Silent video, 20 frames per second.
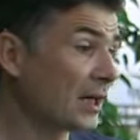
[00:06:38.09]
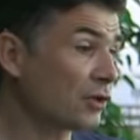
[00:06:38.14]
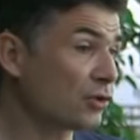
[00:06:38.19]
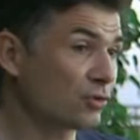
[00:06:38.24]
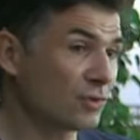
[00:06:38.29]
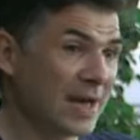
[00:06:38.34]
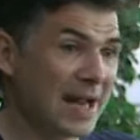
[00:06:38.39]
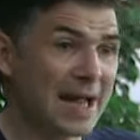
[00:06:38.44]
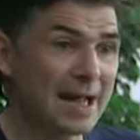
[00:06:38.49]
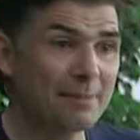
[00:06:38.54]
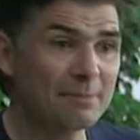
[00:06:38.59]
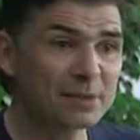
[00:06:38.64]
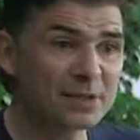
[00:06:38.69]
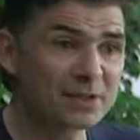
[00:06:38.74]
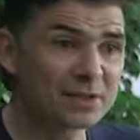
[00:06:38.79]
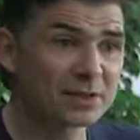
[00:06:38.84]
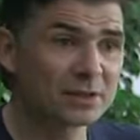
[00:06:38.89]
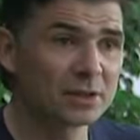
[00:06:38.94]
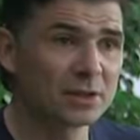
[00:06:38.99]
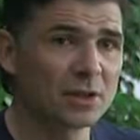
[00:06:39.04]

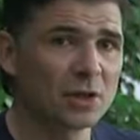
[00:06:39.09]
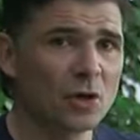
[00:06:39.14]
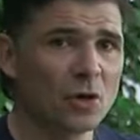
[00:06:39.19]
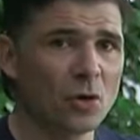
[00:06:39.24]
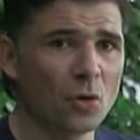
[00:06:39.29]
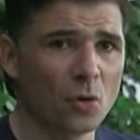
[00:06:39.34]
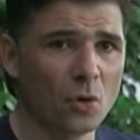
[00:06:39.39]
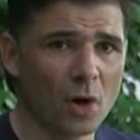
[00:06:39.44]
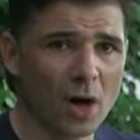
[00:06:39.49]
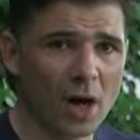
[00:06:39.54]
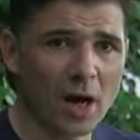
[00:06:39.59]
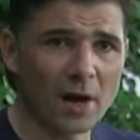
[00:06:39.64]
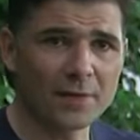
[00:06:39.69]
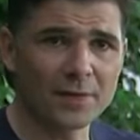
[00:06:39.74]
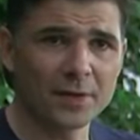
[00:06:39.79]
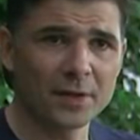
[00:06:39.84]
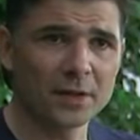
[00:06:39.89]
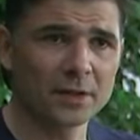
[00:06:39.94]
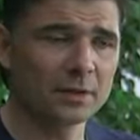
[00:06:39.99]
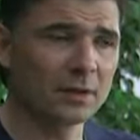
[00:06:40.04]
crabs or
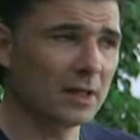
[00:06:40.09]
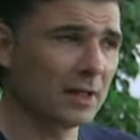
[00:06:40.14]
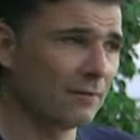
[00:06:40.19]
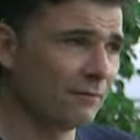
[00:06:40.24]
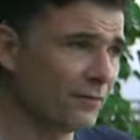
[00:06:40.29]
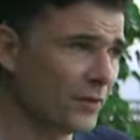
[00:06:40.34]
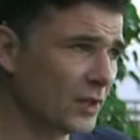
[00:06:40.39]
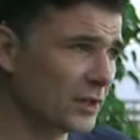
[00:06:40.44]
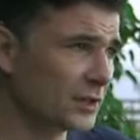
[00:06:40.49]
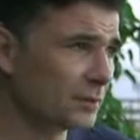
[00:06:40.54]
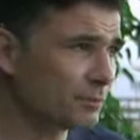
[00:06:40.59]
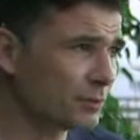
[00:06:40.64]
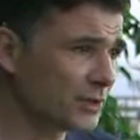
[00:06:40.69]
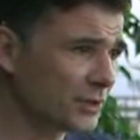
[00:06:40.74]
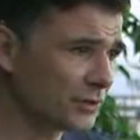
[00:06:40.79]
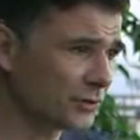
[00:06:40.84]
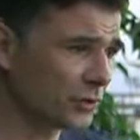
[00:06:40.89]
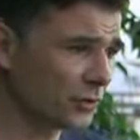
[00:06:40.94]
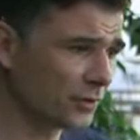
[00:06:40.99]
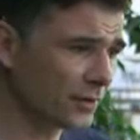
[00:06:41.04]
other
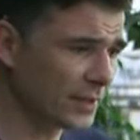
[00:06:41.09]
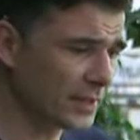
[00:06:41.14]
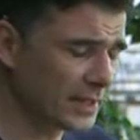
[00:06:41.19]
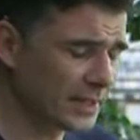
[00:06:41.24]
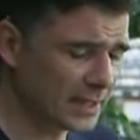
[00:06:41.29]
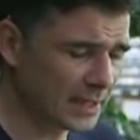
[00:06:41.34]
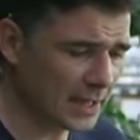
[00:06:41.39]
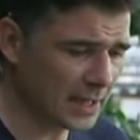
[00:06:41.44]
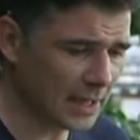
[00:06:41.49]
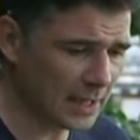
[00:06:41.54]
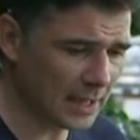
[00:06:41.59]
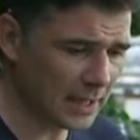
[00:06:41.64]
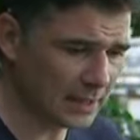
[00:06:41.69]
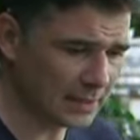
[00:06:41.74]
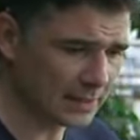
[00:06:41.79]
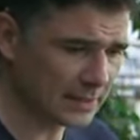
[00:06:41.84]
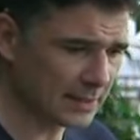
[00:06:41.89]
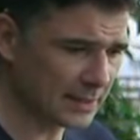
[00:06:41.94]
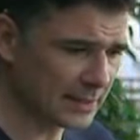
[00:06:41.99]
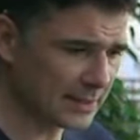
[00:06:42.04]
invertebrates on
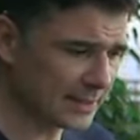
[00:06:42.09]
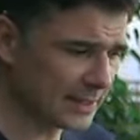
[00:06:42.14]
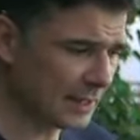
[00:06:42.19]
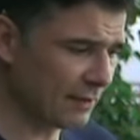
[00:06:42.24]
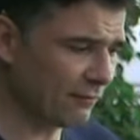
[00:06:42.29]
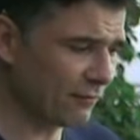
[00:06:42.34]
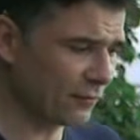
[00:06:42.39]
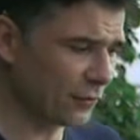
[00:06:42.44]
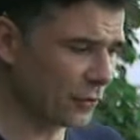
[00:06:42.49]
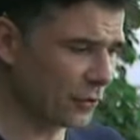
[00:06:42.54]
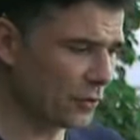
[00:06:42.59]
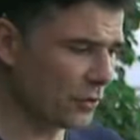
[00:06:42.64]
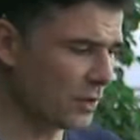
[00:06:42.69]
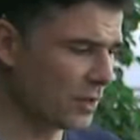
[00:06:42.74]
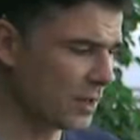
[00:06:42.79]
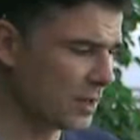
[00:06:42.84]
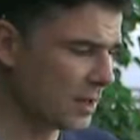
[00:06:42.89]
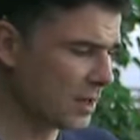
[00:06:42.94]
the sea floor.